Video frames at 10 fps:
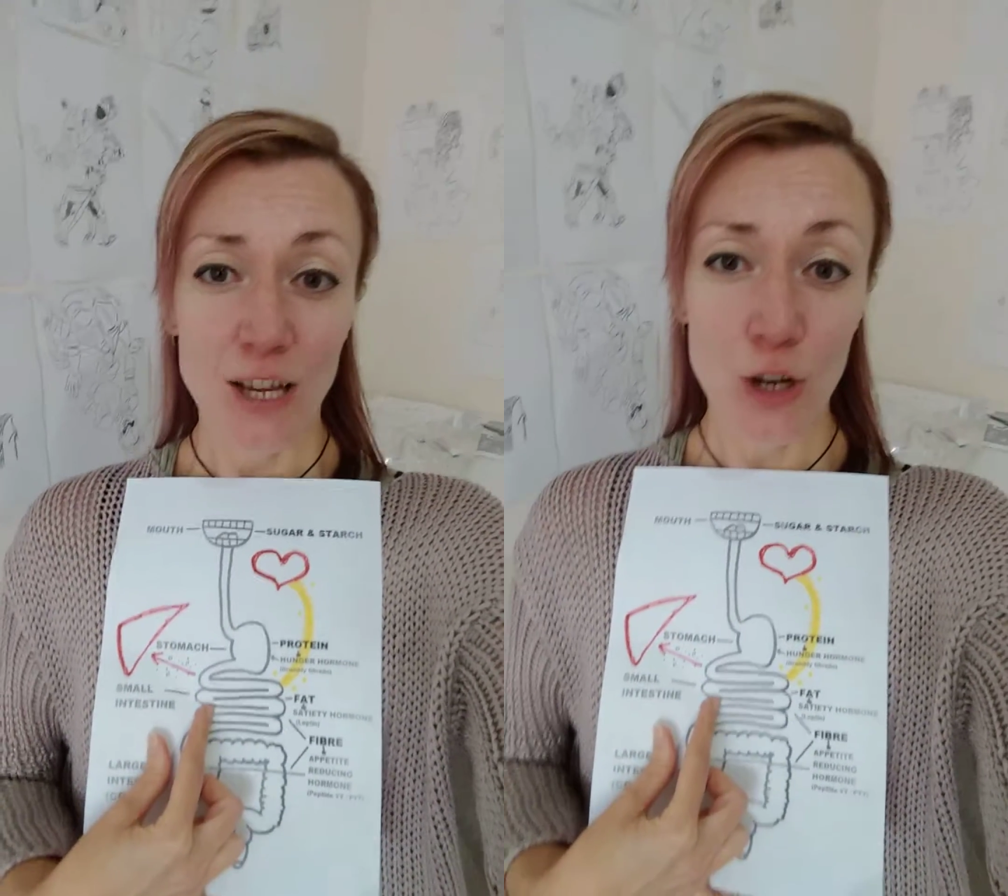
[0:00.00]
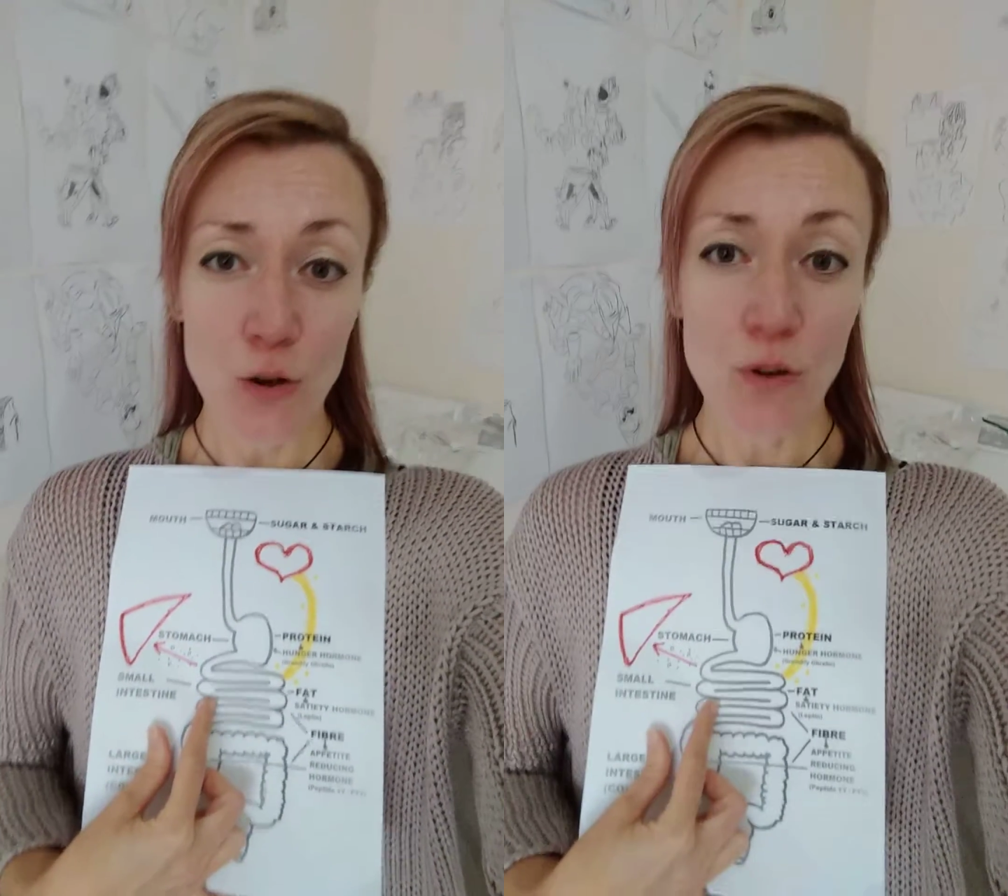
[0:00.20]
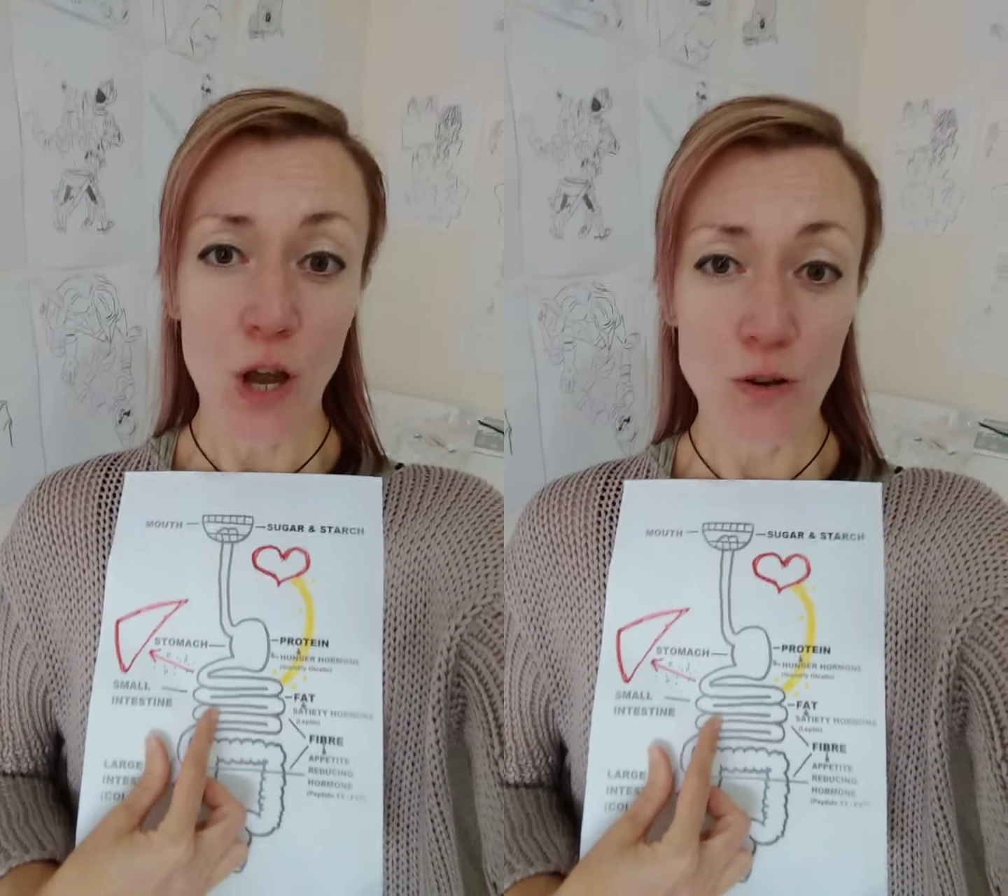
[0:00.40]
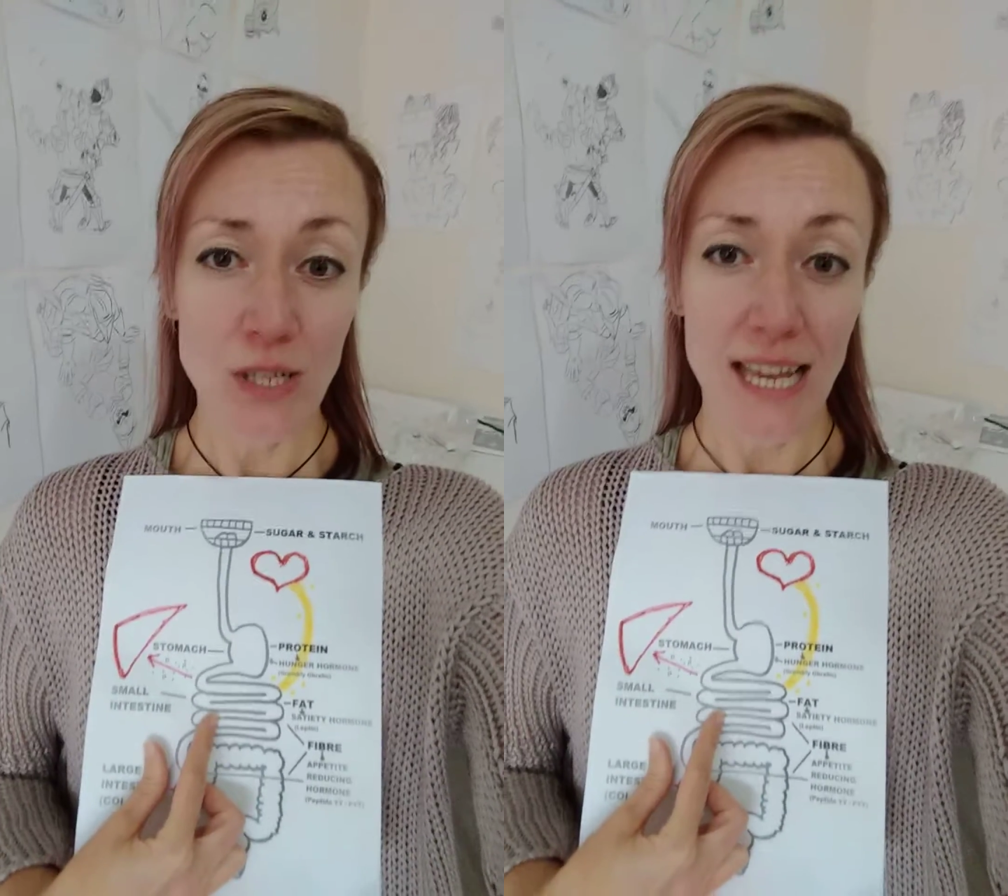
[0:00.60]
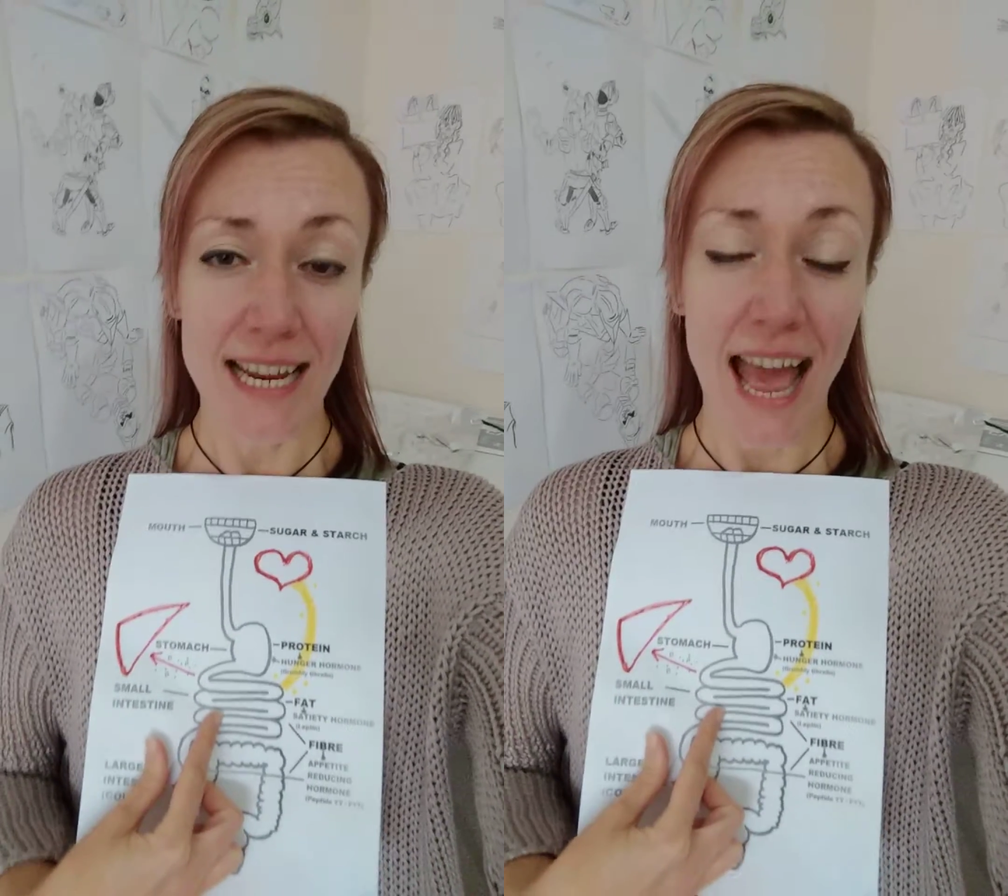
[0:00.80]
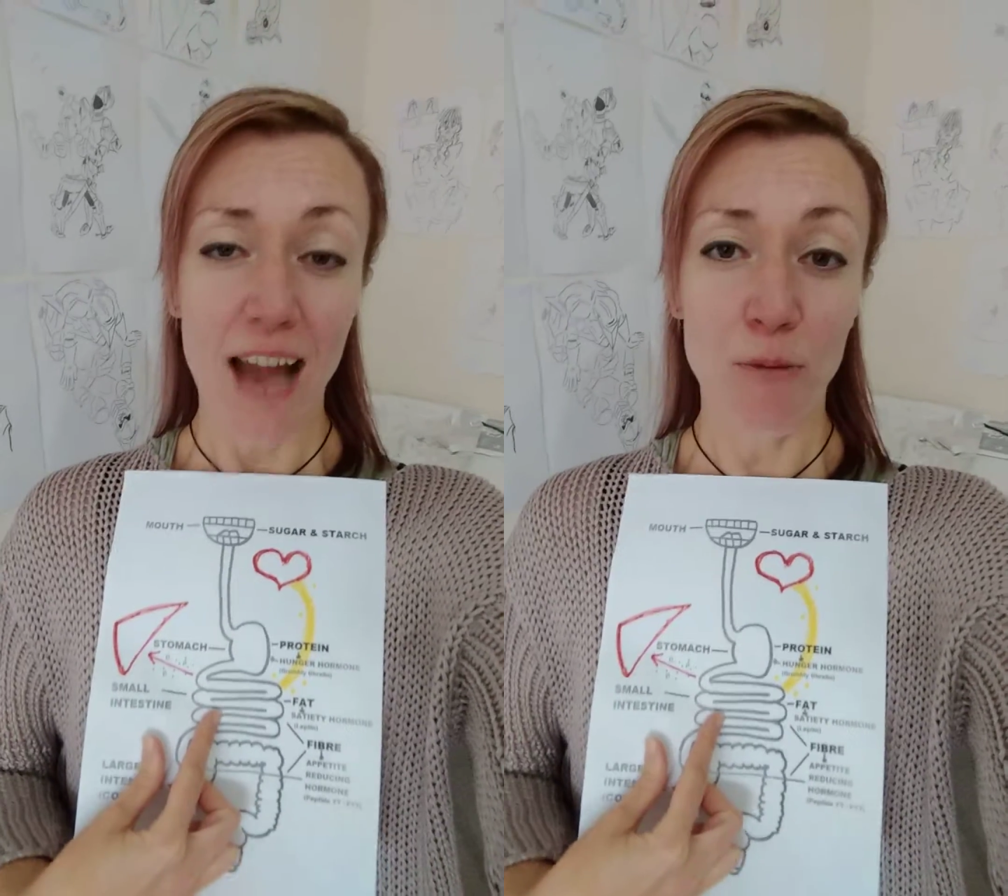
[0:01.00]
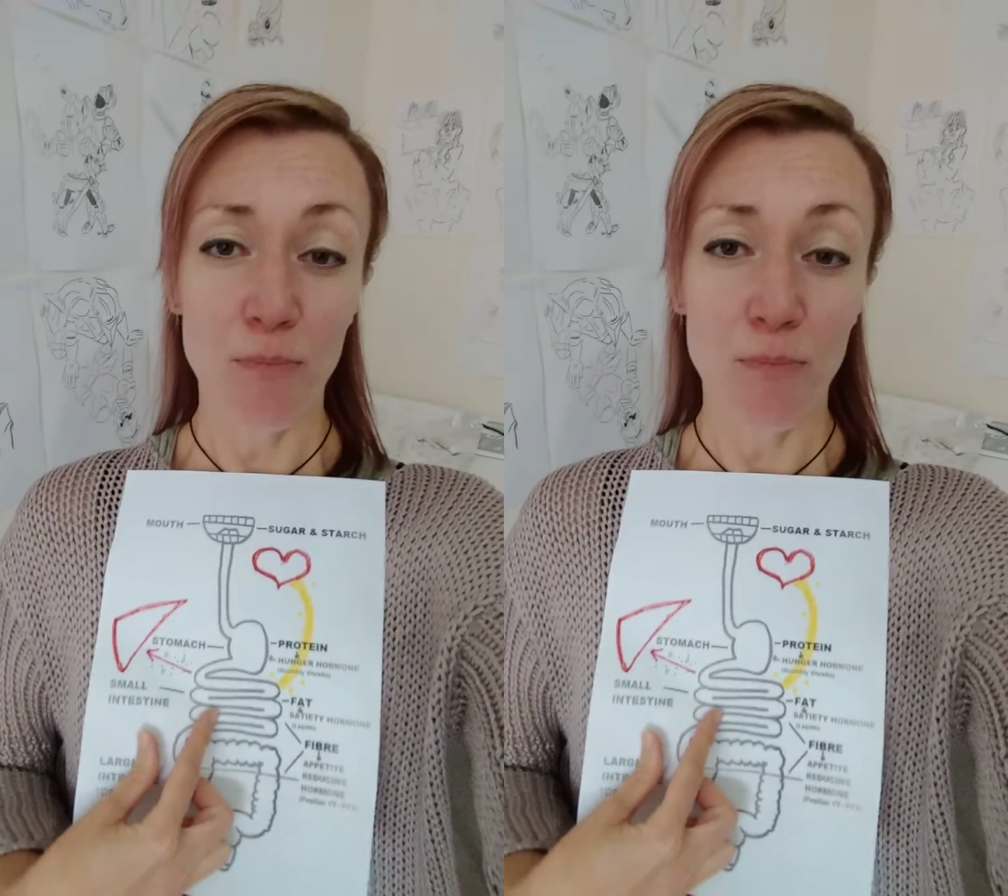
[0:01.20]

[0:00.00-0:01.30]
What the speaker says: glucose in our